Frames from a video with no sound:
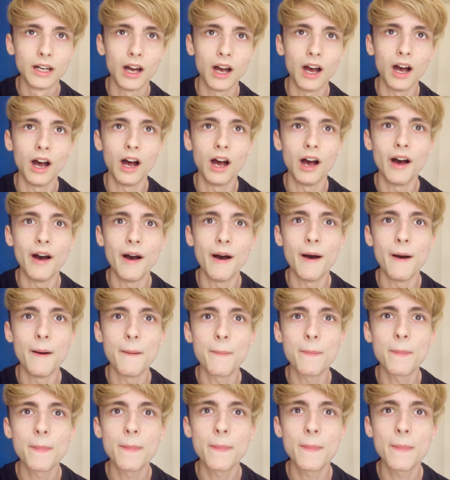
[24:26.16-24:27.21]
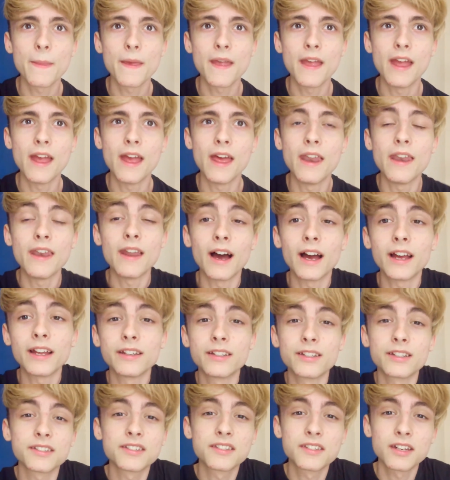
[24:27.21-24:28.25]
and I
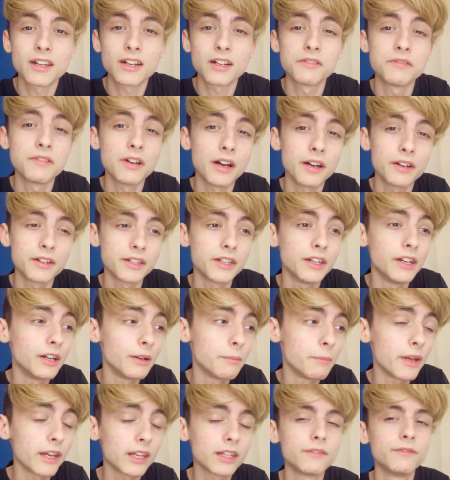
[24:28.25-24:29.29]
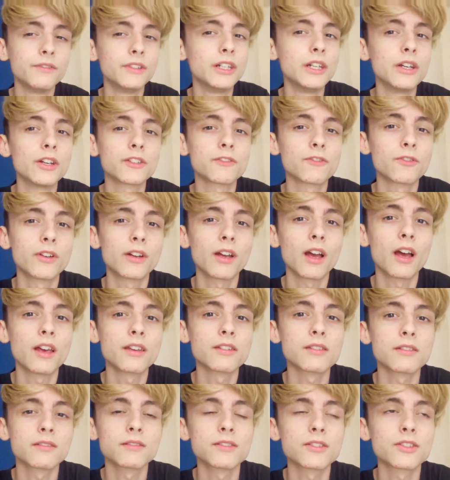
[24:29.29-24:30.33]
just stick around here making videos for you
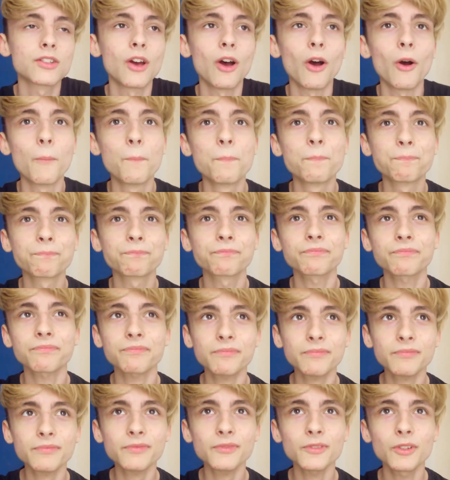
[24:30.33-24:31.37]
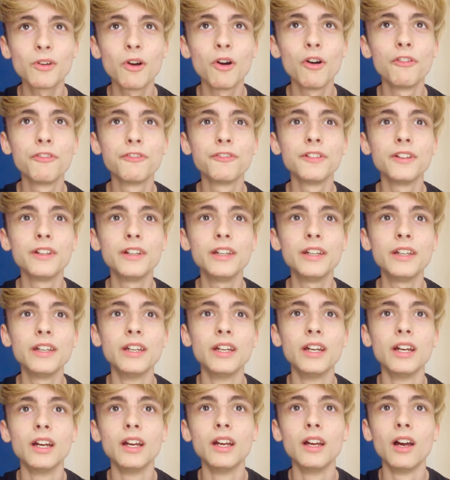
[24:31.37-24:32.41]
guys. So
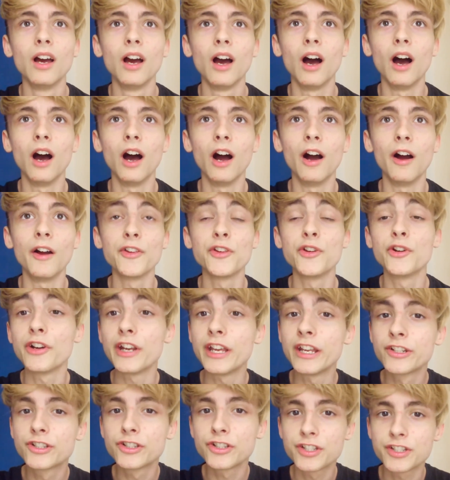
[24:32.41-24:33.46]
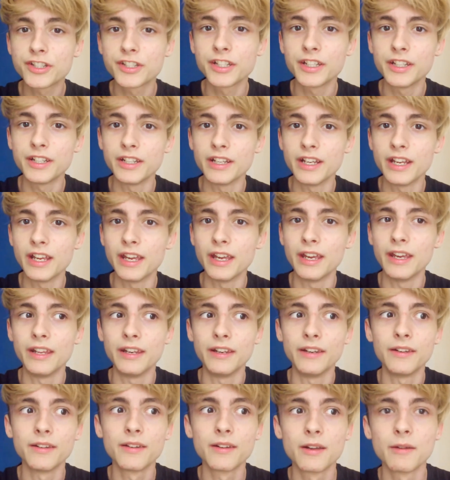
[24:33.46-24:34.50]
hopefully you're interested
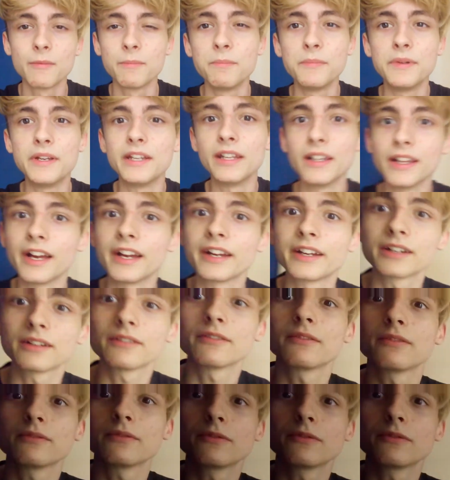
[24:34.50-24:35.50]
in me like